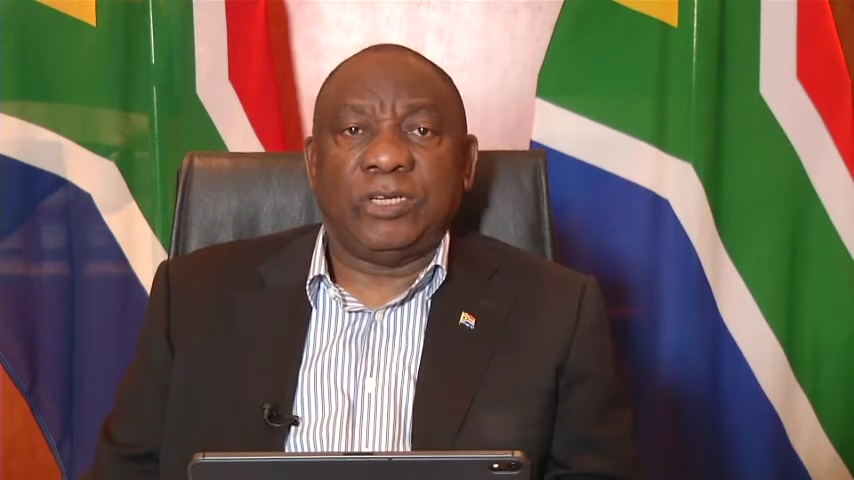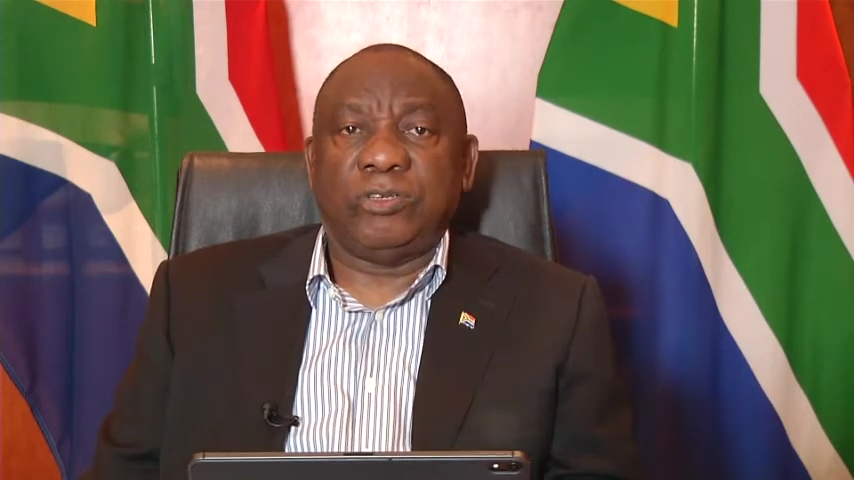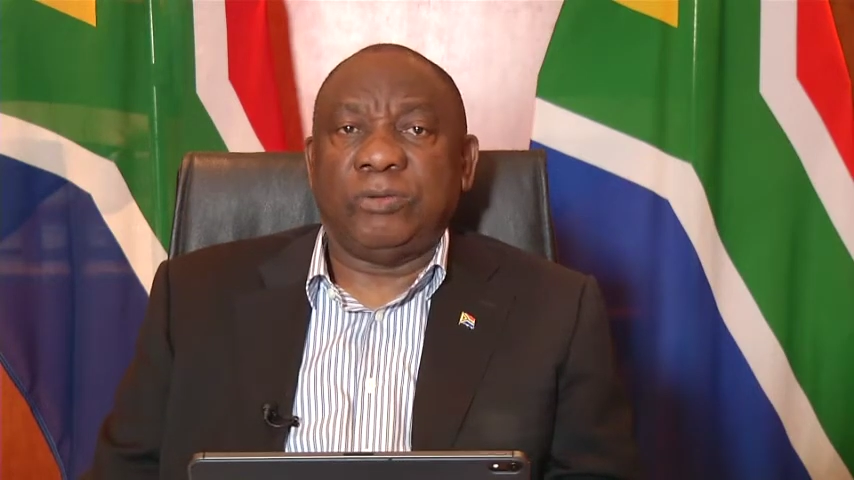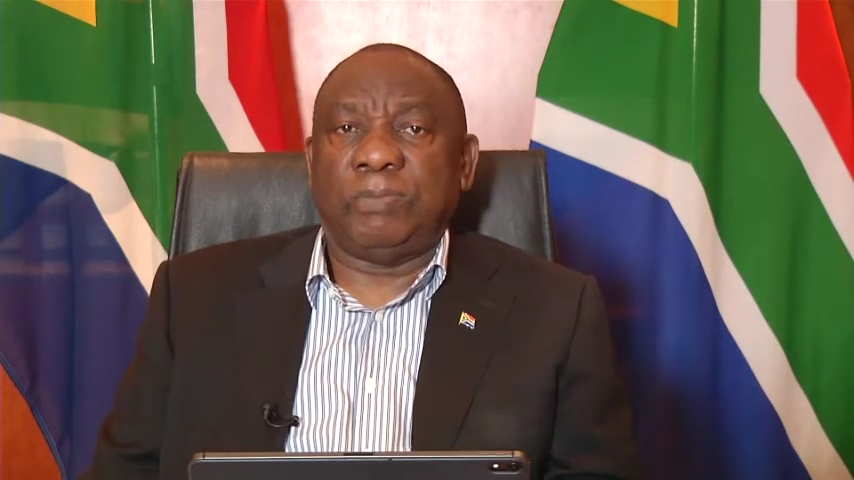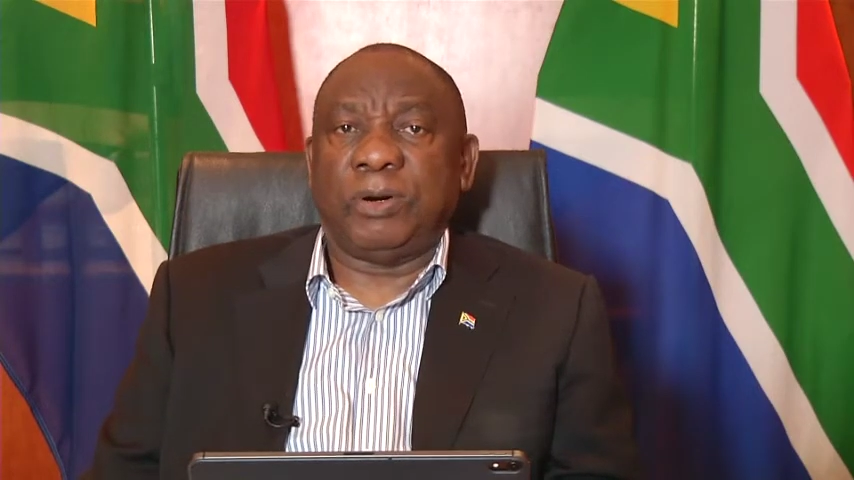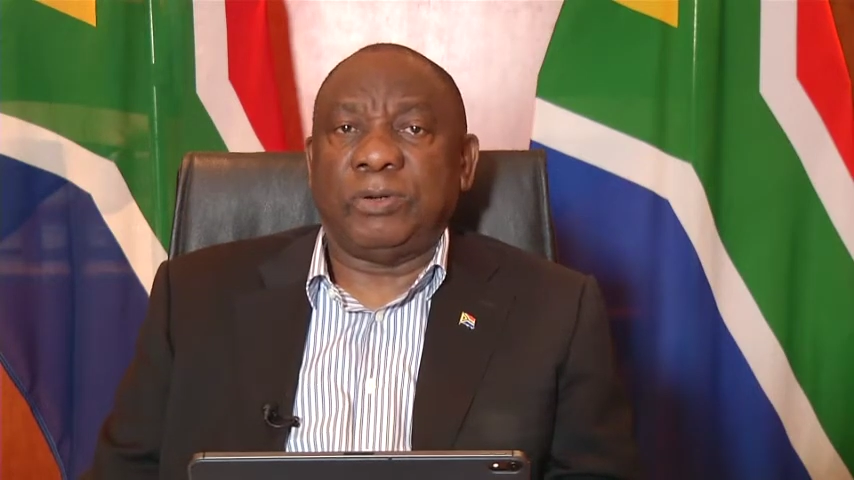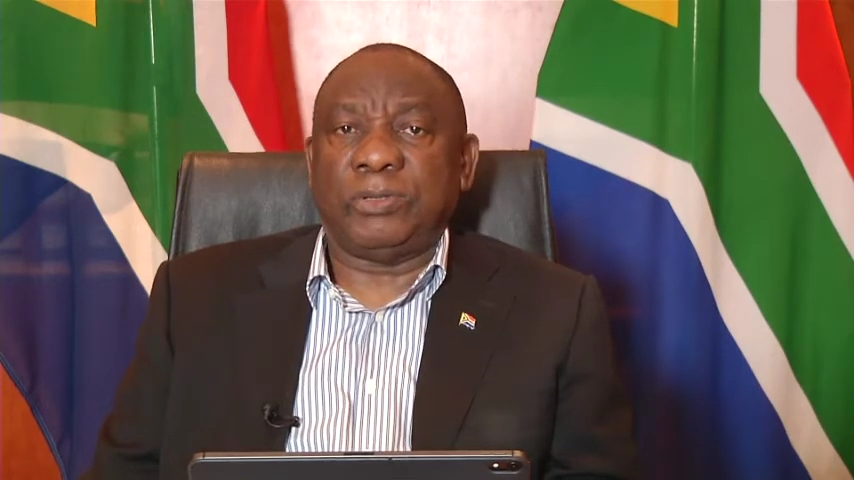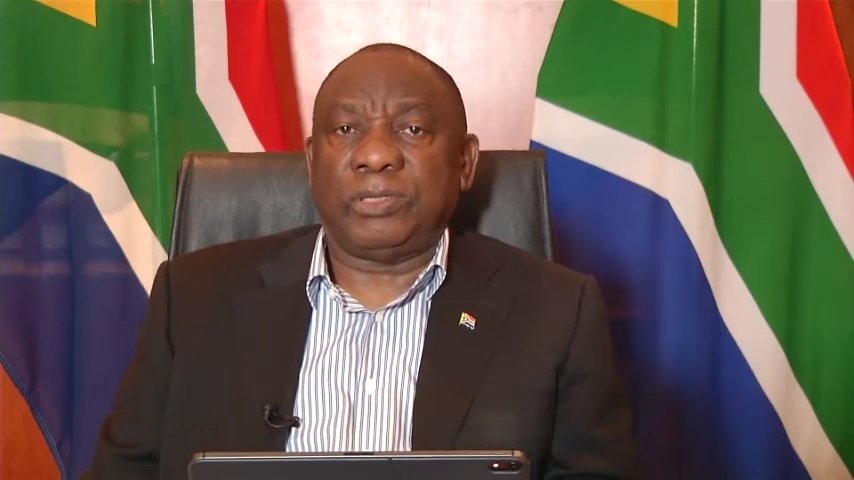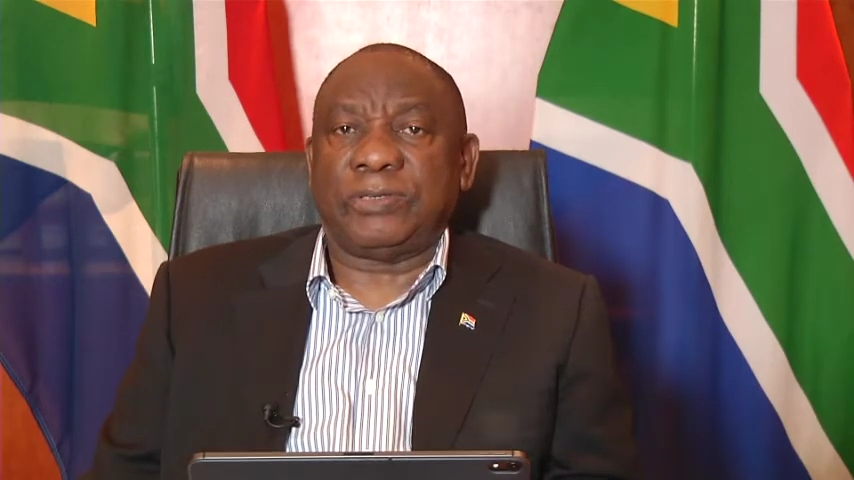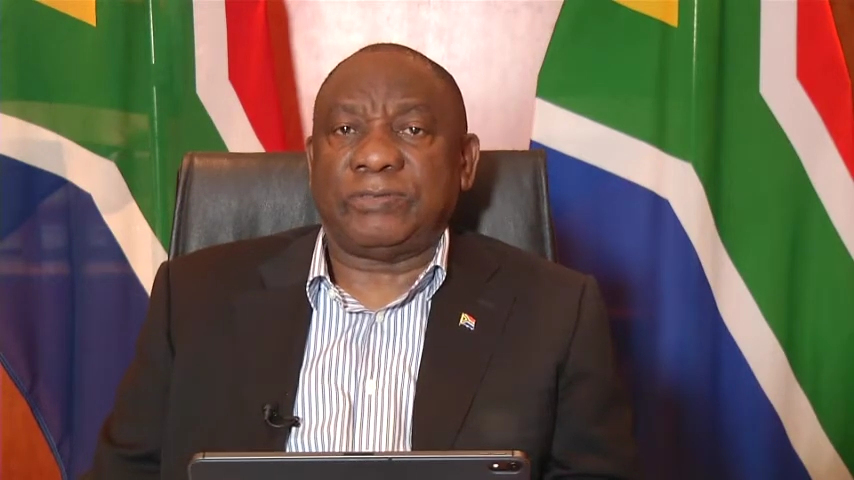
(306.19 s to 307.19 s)
to
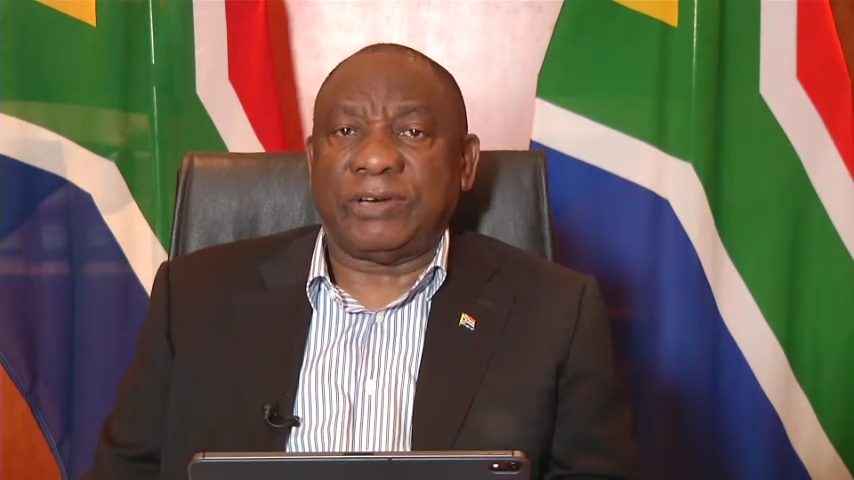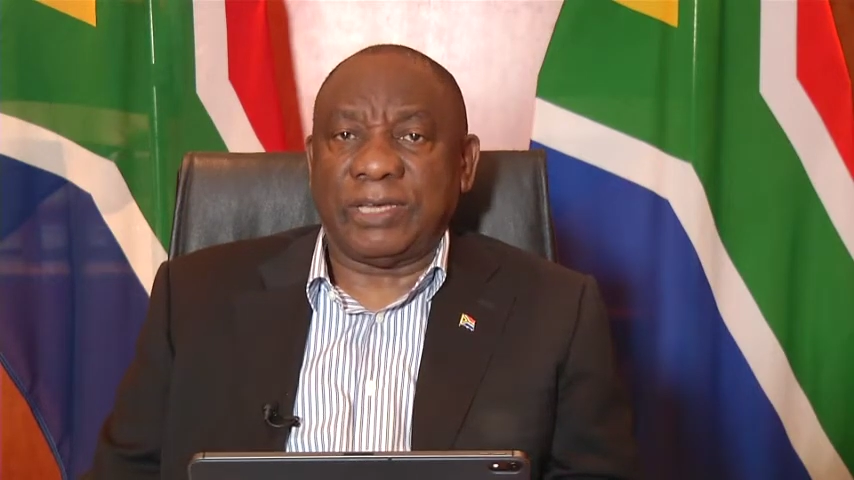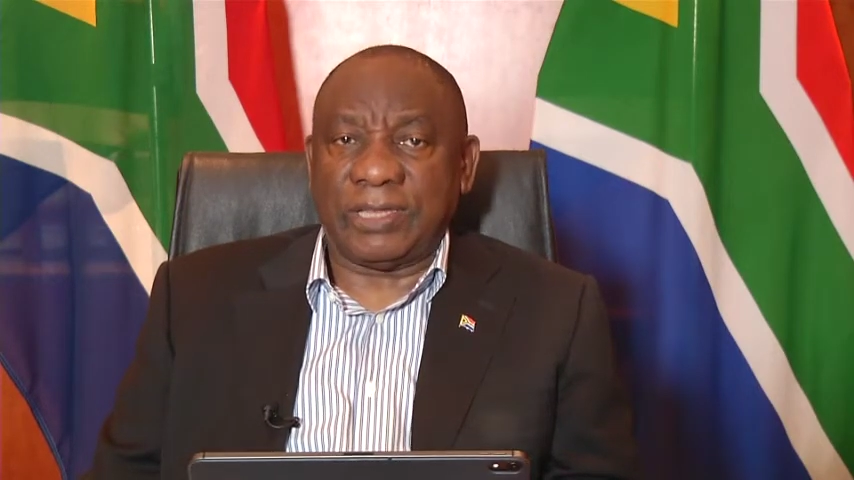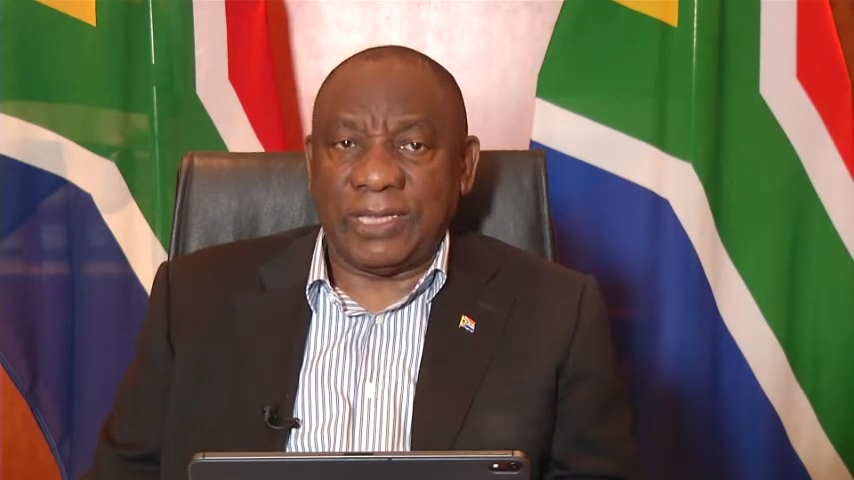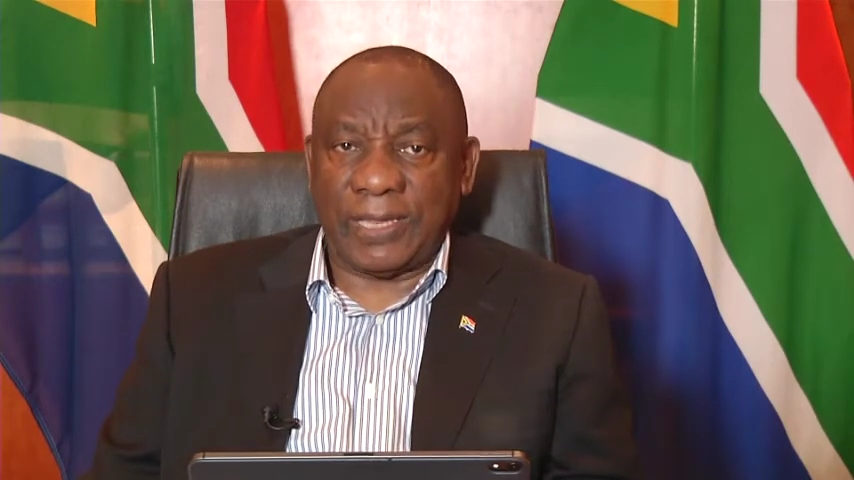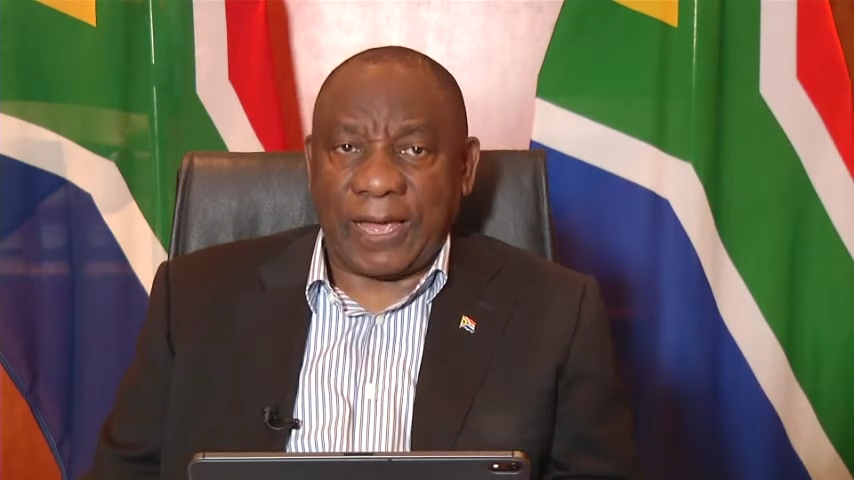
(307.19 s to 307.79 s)
both strengthen the